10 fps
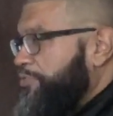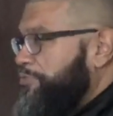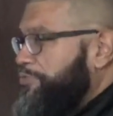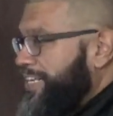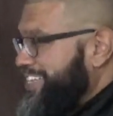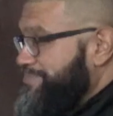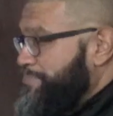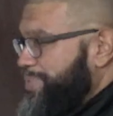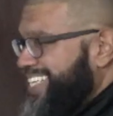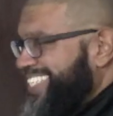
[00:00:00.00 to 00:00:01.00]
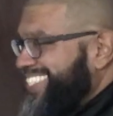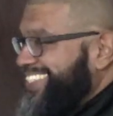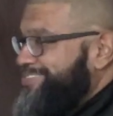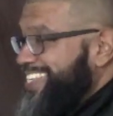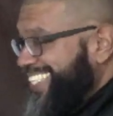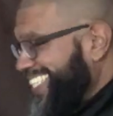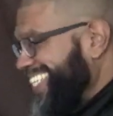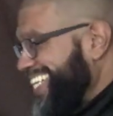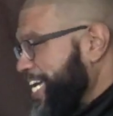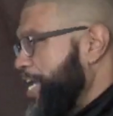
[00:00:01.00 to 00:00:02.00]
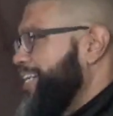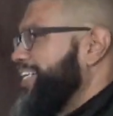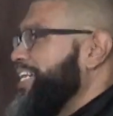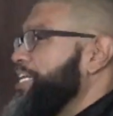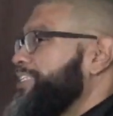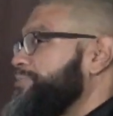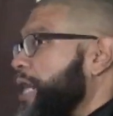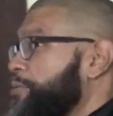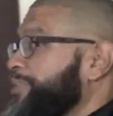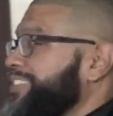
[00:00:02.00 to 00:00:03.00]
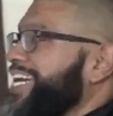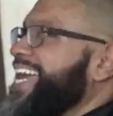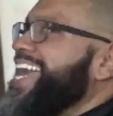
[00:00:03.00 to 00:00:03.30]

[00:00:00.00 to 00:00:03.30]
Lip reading: I was fucking pissed. What? I was